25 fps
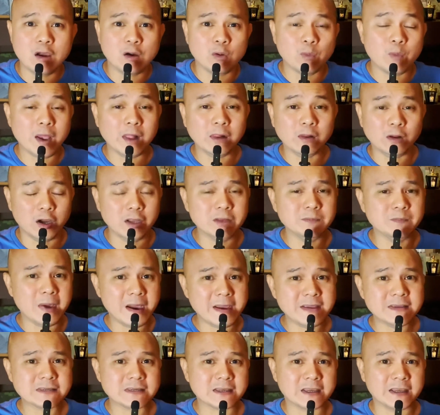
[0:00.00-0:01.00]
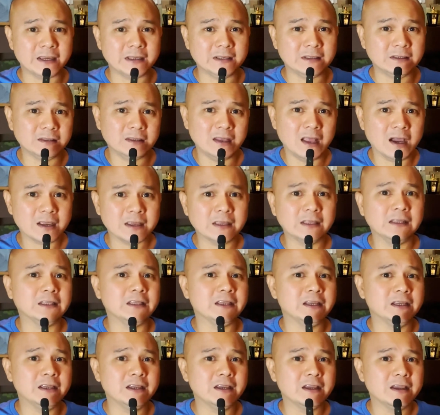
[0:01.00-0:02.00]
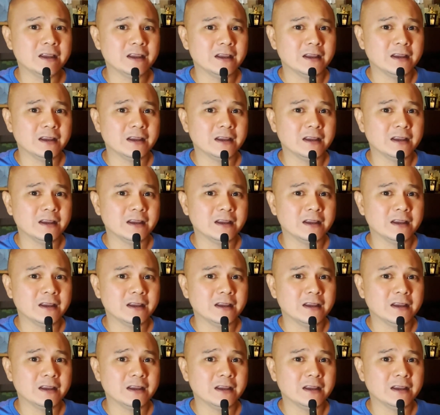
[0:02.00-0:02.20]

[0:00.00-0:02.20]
Well, on my skin, luckily,